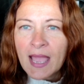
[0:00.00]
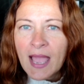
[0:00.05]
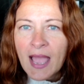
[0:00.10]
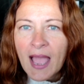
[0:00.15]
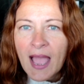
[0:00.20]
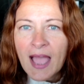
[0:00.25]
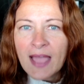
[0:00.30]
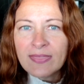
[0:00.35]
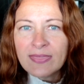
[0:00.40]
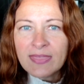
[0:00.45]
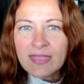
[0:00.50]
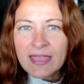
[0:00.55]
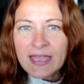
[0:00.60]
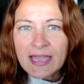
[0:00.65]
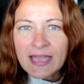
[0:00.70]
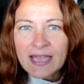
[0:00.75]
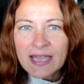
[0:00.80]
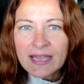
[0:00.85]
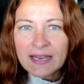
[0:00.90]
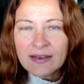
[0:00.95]
And
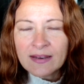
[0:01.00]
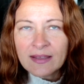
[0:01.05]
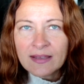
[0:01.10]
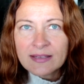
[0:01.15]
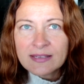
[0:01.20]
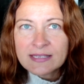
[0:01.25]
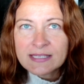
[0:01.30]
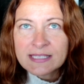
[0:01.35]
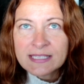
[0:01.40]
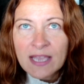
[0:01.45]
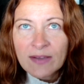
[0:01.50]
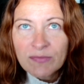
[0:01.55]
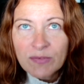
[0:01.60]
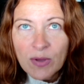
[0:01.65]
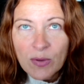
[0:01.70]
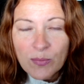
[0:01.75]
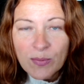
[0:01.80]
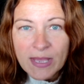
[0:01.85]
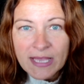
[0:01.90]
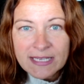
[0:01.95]
then
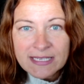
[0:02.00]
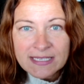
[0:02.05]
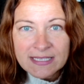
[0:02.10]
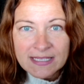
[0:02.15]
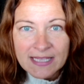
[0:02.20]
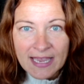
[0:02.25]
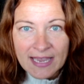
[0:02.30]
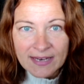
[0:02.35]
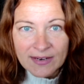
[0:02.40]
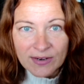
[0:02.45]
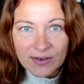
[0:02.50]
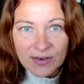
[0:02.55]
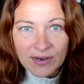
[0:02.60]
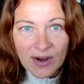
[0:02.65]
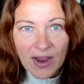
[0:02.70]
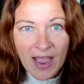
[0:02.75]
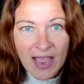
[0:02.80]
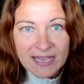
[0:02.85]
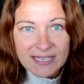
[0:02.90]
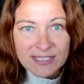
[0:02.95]
several weeks
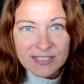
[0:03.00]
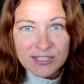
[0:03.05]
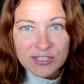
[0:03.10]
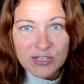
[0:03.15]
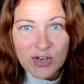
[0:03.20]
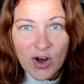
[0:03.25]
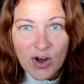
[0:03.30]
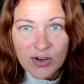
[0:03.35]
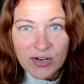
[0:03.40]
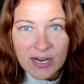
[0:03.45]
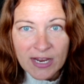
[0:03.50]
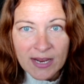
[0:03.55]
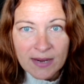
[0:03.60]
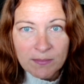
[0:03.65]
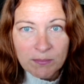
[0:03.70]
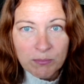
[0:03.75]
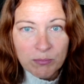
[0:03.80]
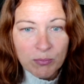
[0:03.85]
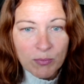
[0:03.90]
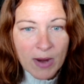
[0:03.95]
later, I
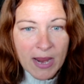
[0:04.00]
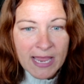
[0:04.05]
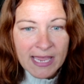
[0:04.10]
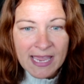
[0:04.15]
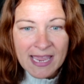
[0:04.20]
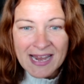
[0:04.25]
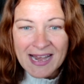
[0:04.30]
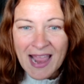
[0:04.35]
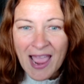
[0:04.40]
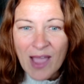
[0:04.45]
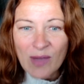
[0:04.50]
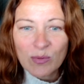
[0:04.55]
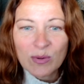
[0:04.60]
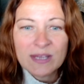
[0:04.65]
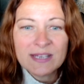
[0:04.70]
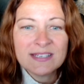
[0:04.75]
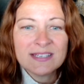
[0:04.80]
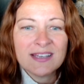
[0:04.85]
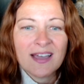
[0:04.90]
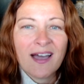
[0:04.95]
started breaking
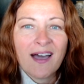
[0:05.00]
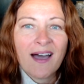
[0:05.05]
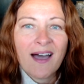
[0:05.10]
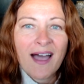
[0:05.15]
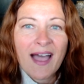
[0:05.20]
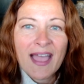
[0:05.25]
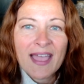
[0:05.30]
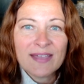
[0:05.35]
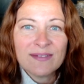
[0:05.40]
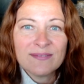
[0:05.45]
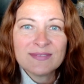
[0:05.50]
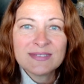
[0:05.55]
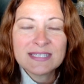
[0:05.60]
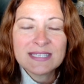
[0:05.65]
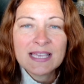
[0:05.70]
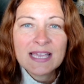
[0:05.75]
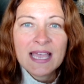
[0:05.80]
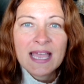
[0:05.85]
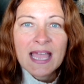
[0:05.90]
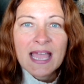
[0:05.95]
out into
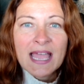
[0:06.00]
hives.